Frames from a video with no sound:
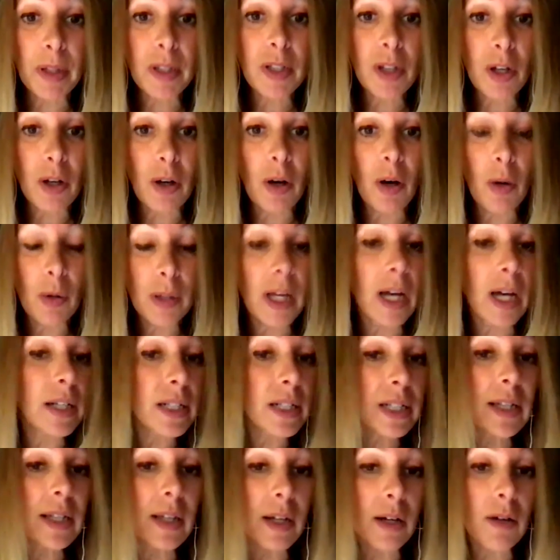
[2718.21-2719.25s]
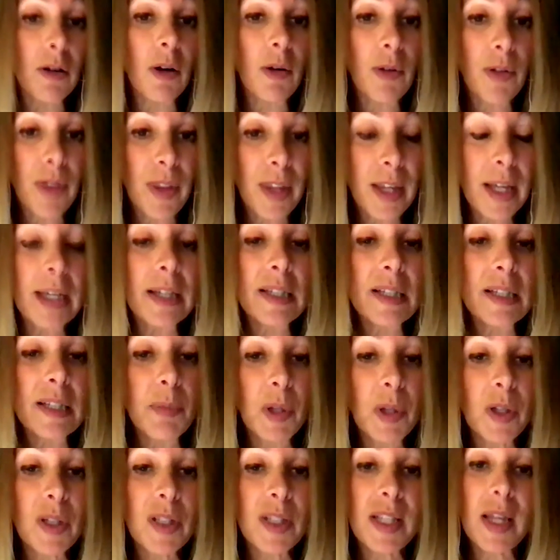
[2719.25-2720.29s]
to hold on to their own things
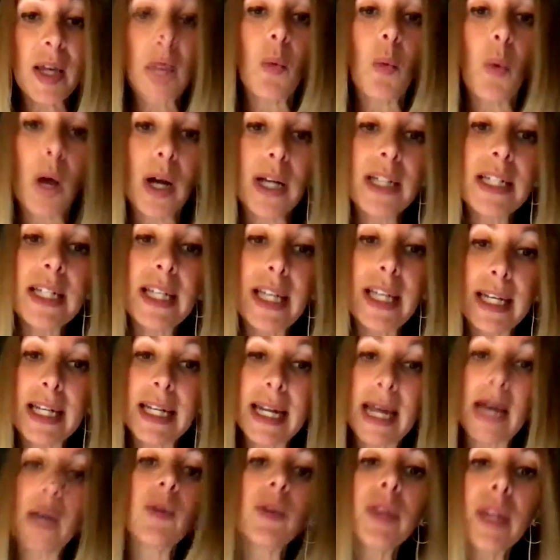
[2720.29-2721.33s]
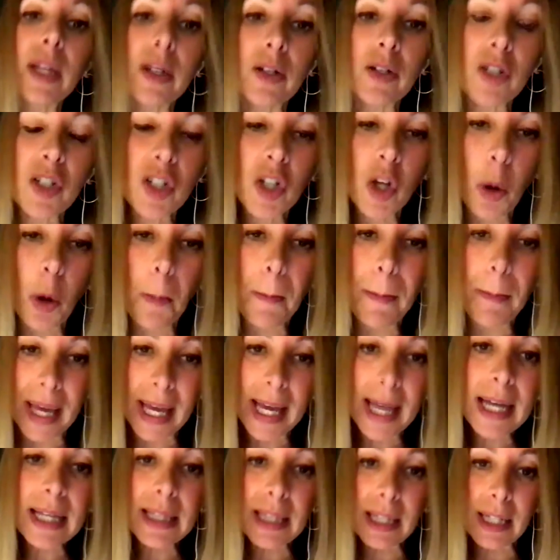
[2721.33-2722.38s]
because they want to get it out there so
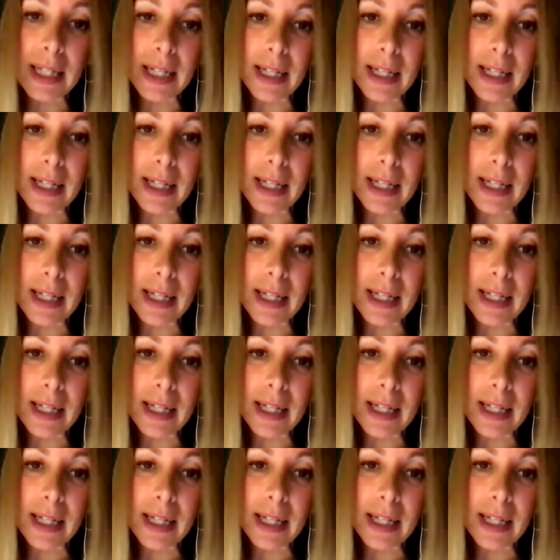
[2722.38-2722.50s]
badly